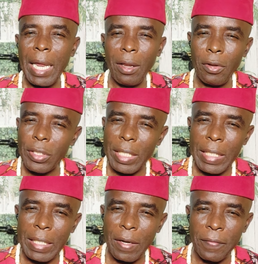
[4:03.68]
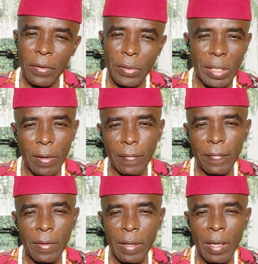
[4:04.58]
a lot easier for
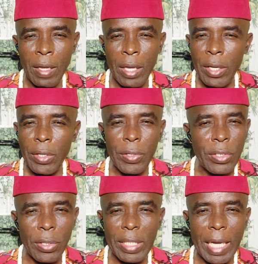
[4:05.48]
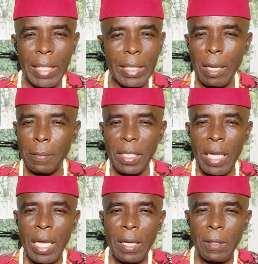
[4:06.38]
yourself. You just can't start
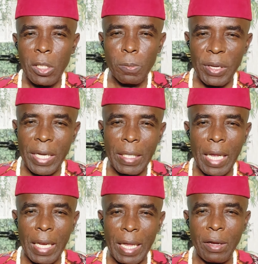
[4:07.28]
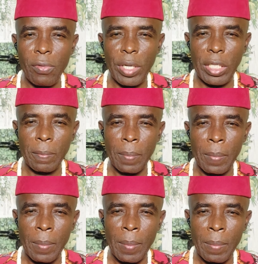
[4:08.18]
speaking a language.
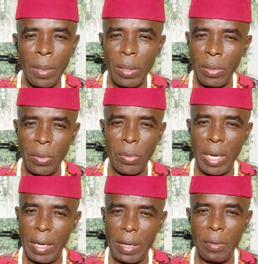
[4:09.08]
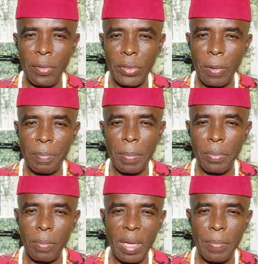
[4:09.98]
Though I know some
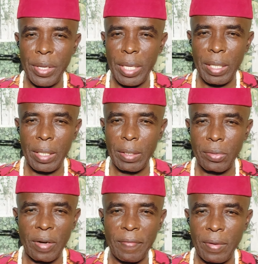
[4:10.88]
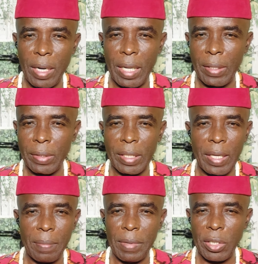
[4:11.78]
people, maybe travelers,
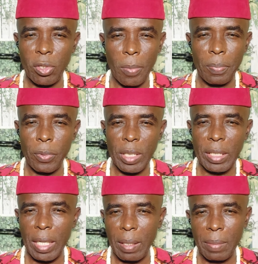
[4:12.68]
they mix up with,